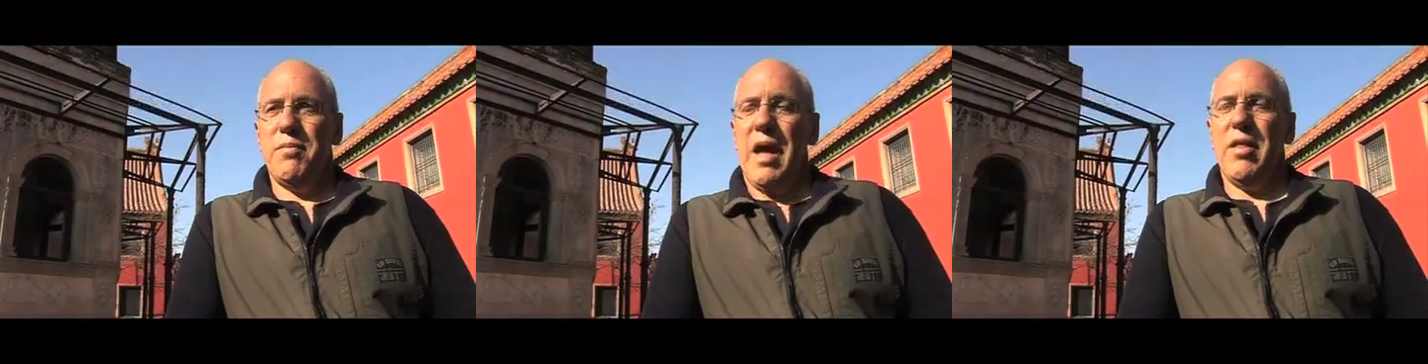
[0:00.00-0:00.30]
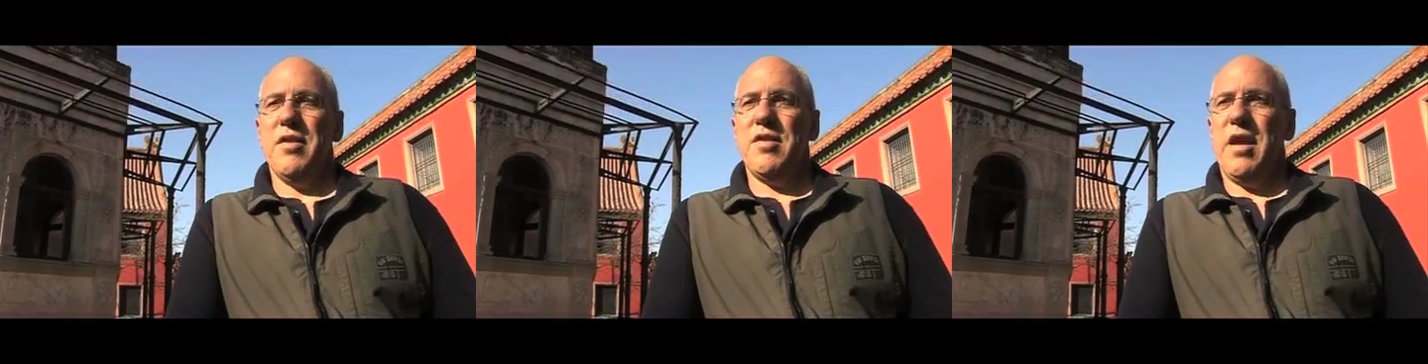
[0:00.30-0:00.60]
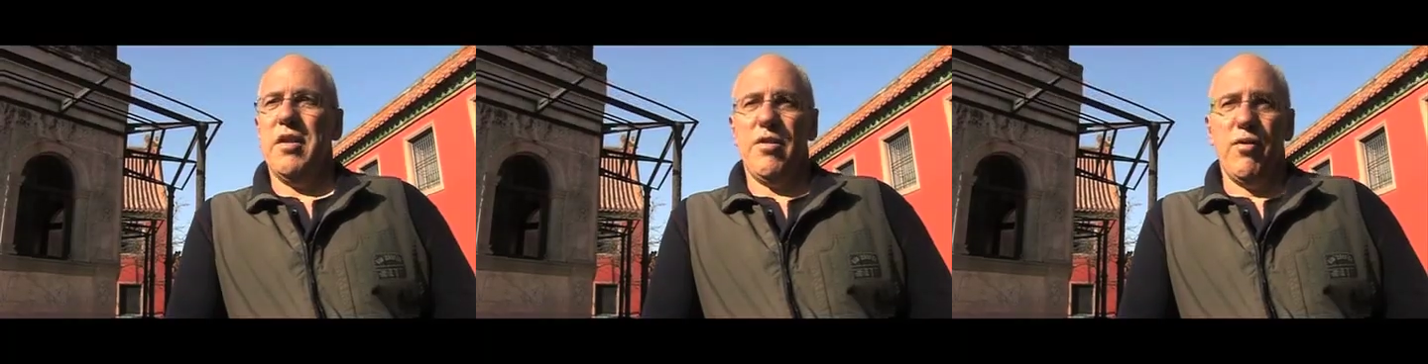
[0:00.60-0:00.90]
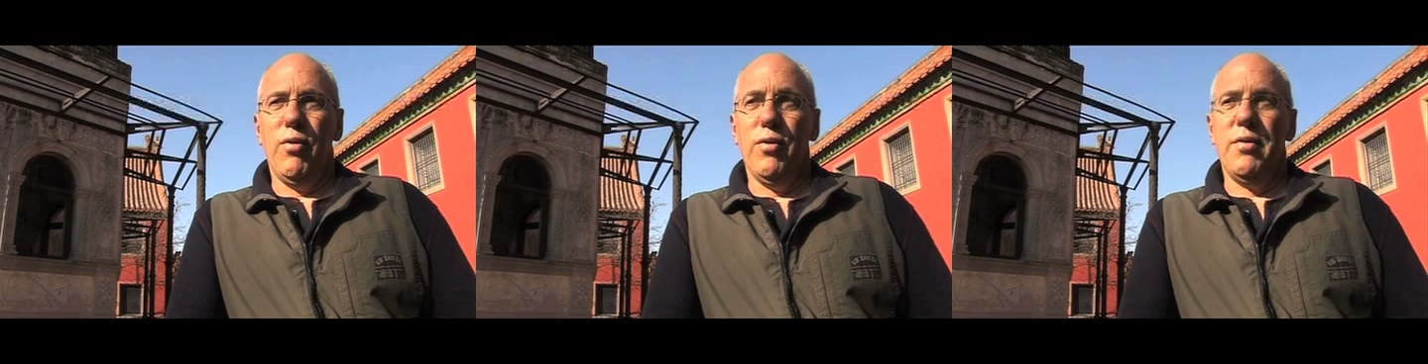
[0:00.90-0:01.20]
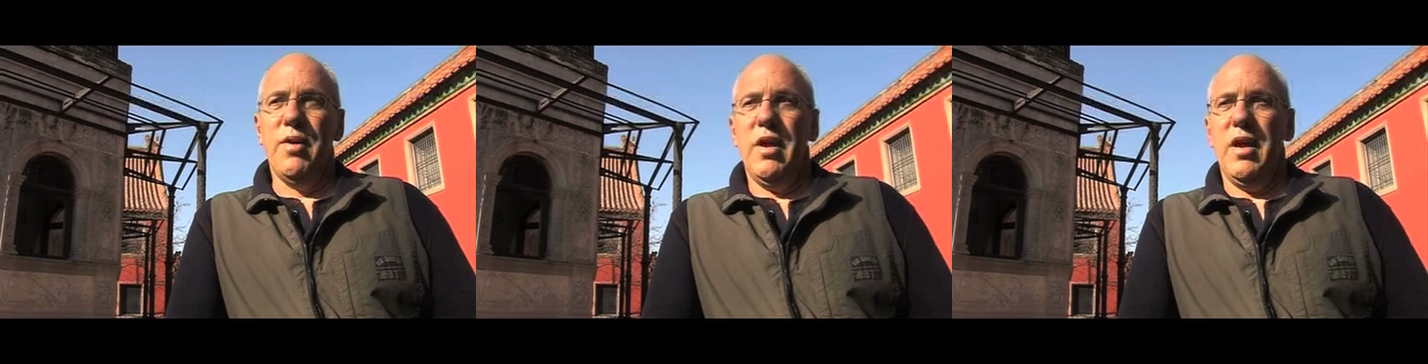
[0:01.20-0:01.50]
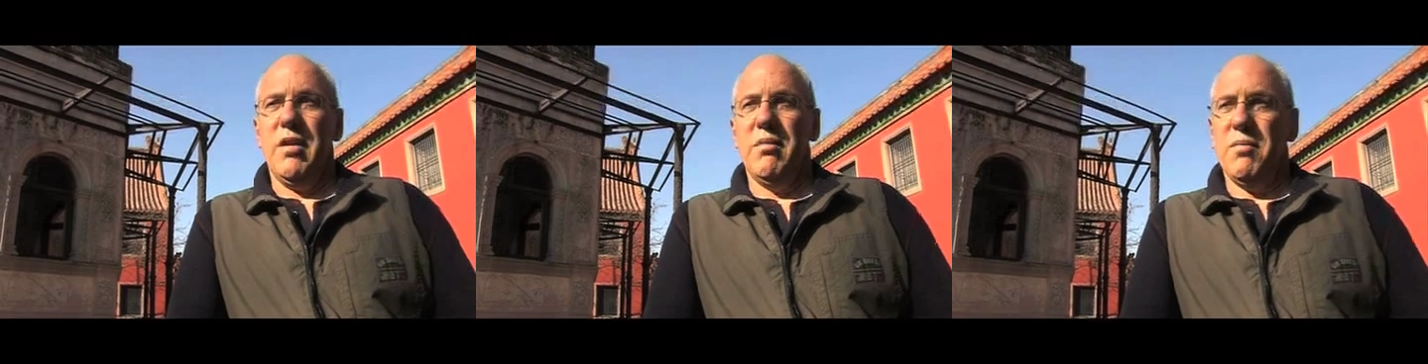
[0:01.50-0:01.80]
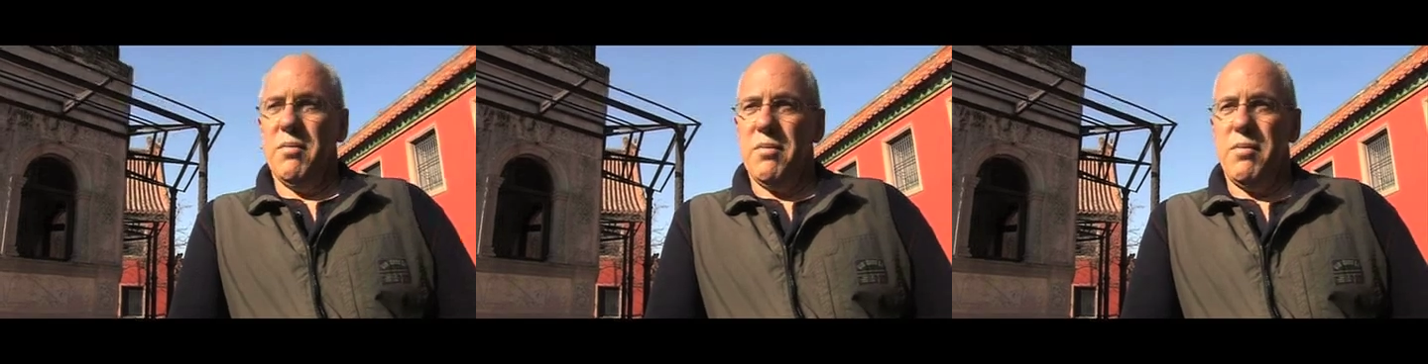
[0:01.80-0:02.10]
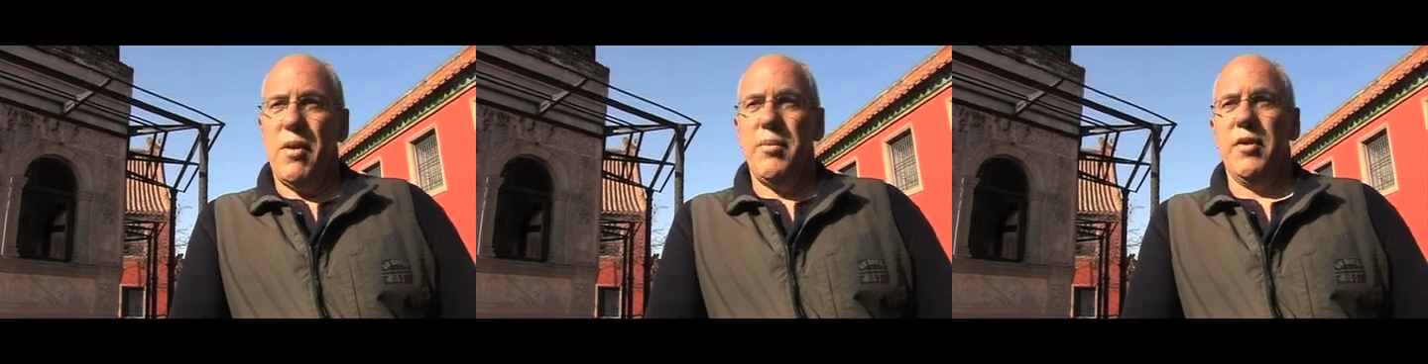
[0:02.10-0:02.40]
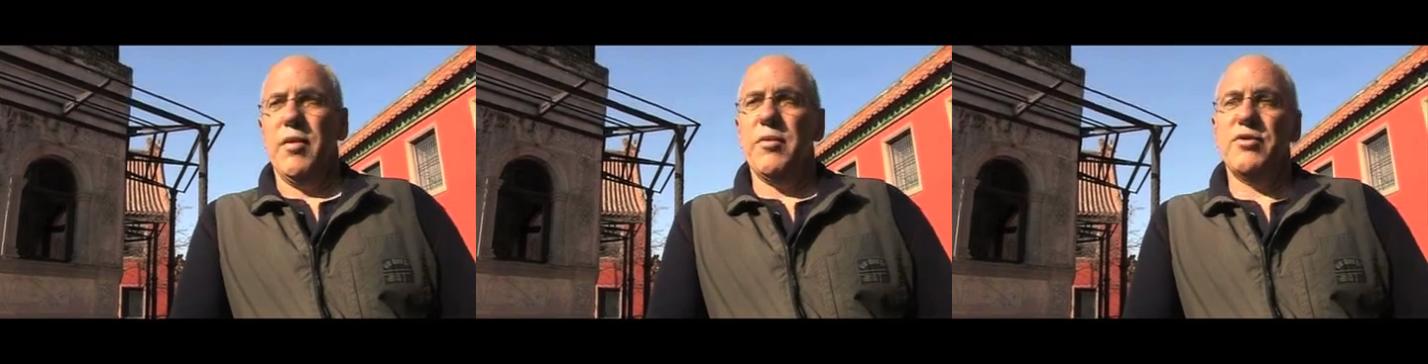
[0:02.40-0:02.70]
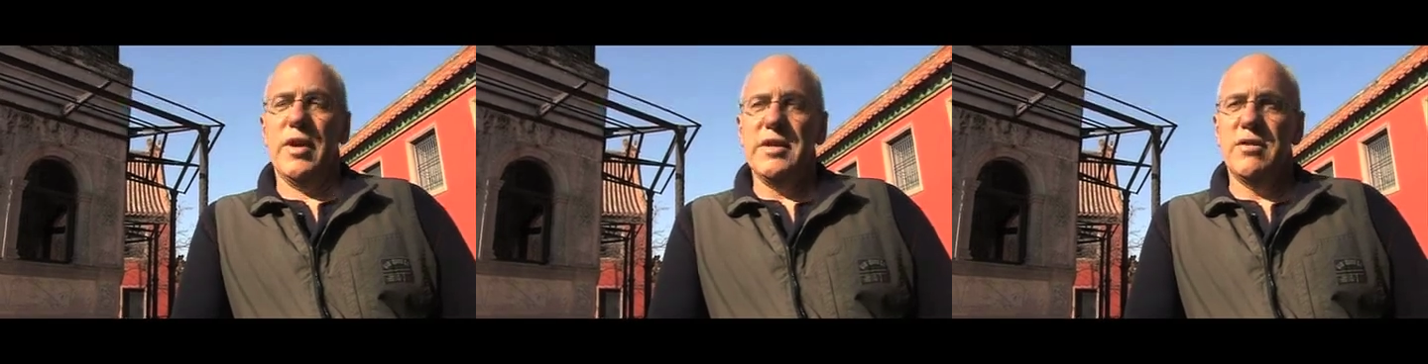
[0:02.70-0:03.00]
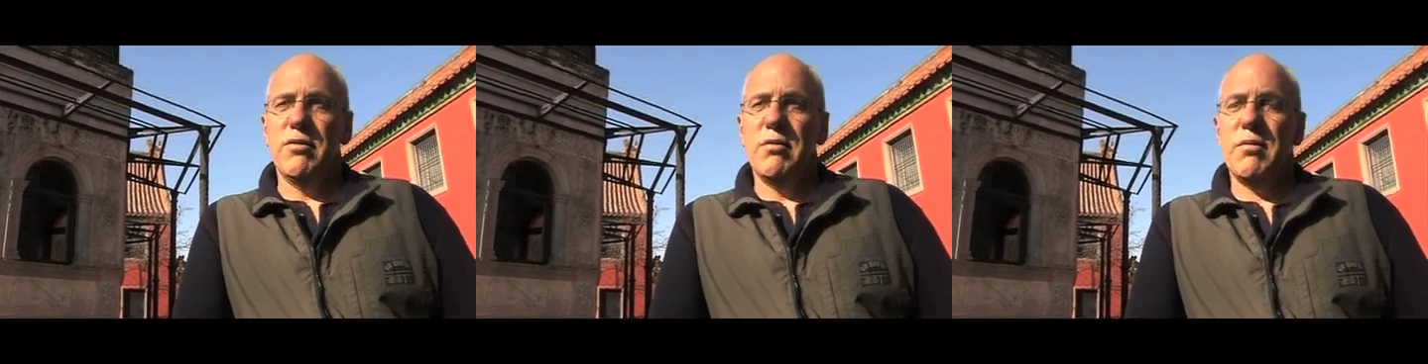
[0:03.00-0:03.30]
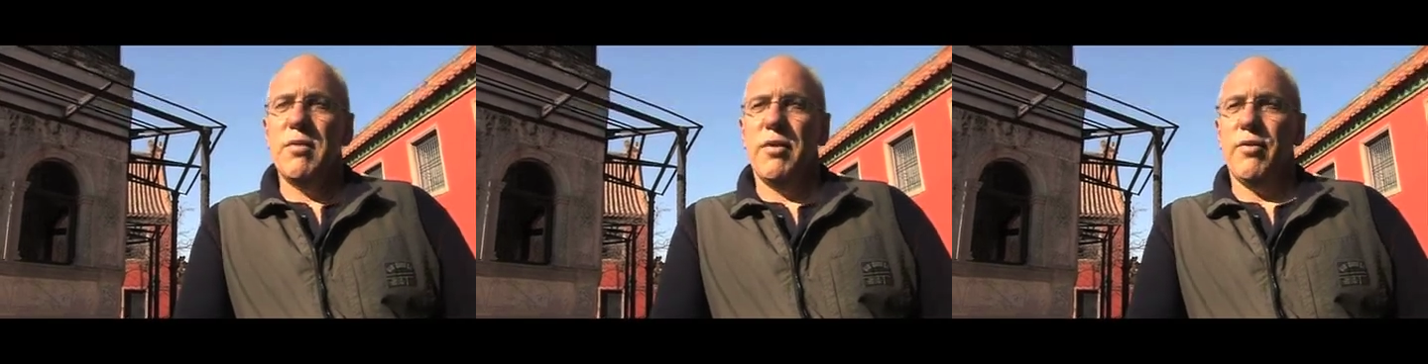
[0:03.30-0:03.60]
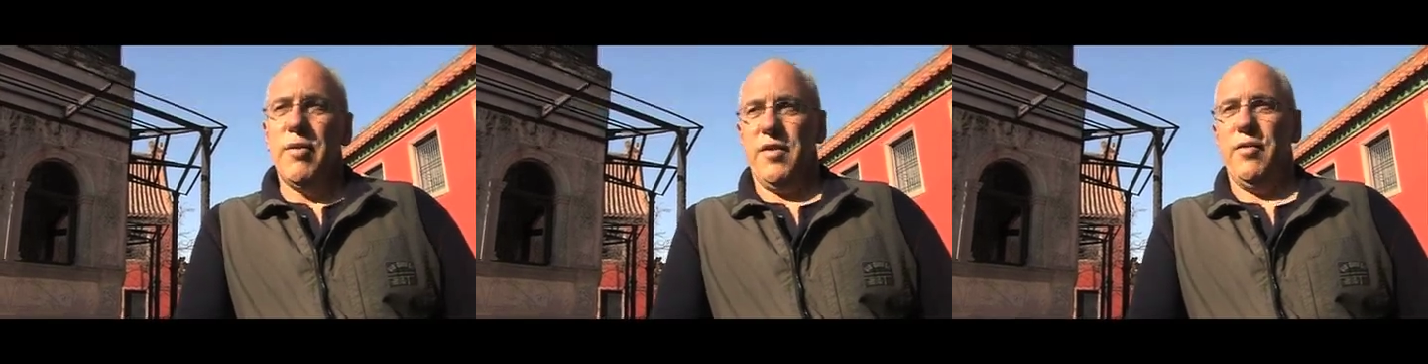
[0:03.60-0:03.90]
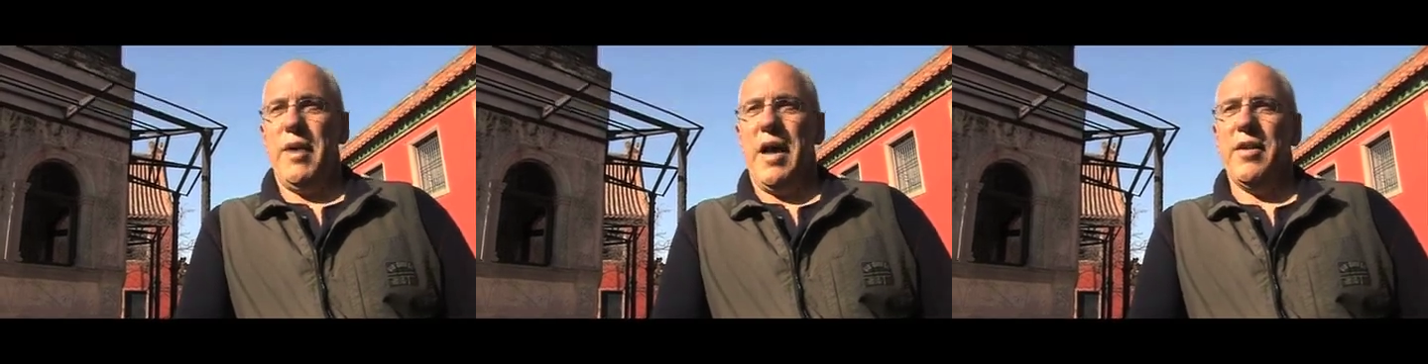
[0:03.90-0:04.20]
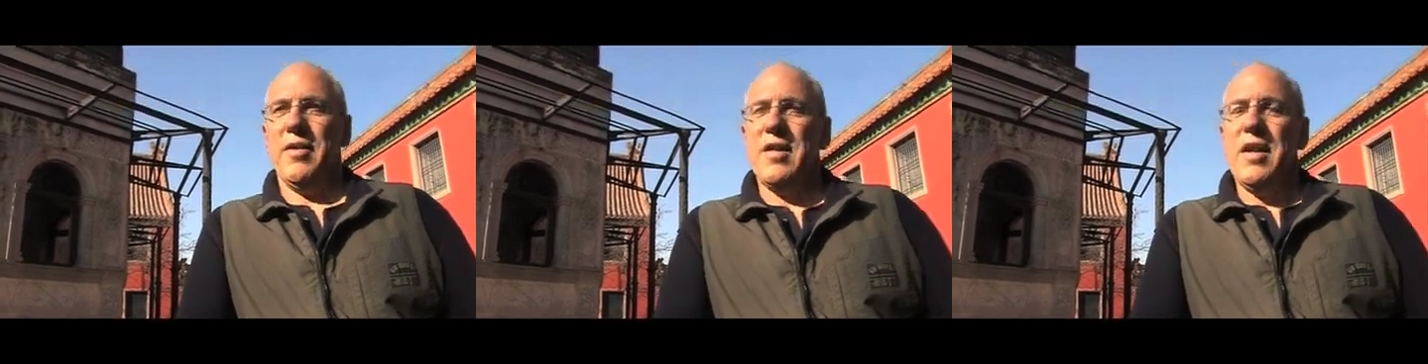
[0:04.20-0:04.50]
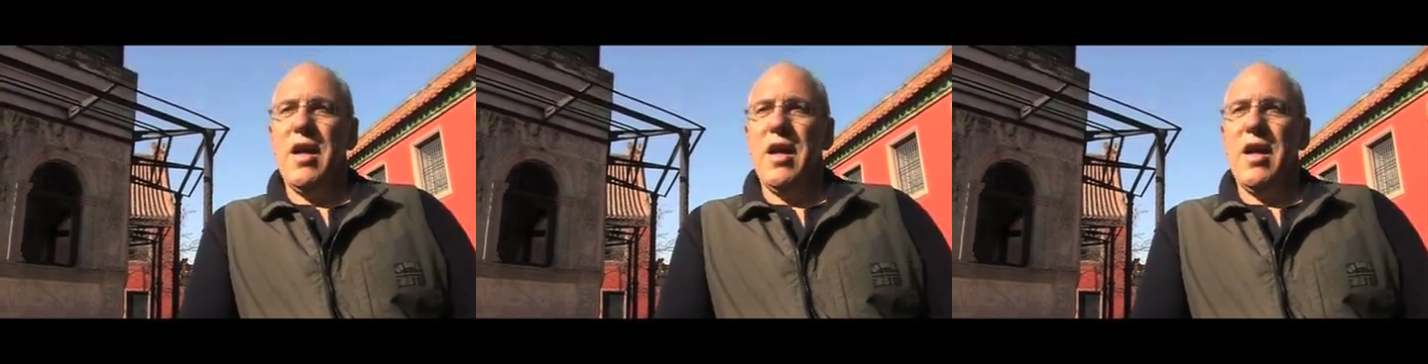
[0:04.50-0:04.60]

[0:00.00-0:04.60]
palace, and it's called in popular terms Shui Jinggong, or the Crystal Palace.